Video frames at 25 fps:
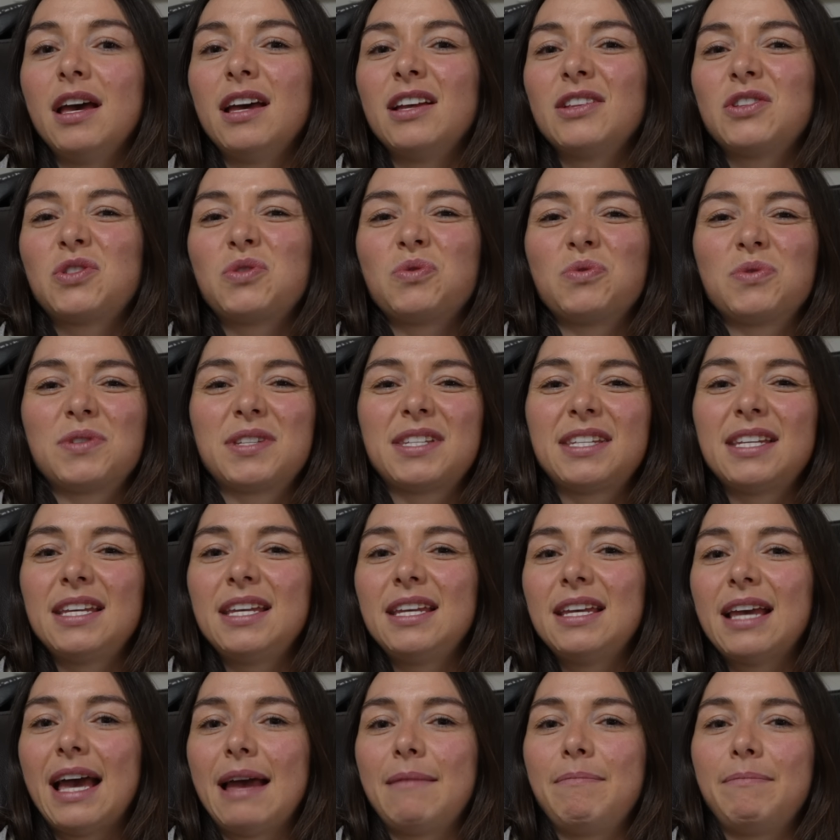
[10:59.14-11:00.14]

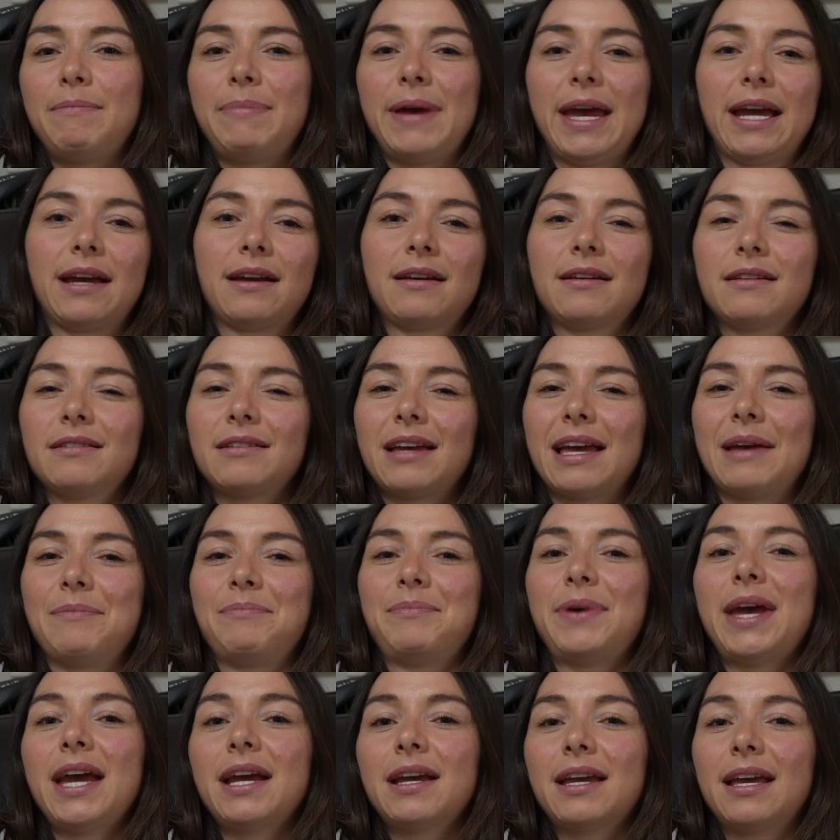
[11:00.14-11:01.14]
see I'm
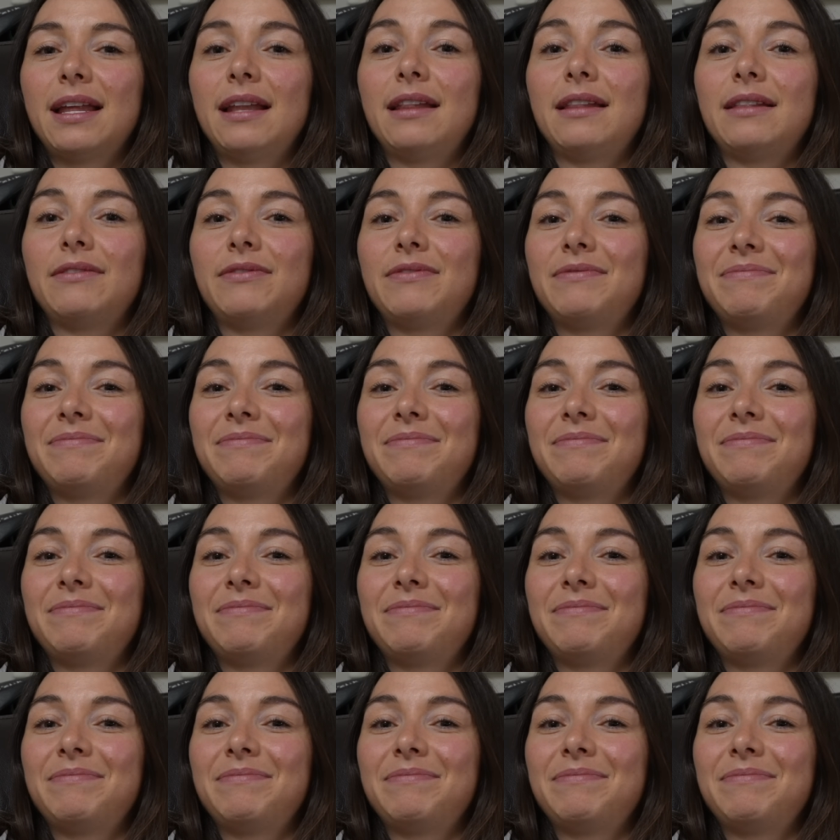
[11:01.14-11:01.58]
back, and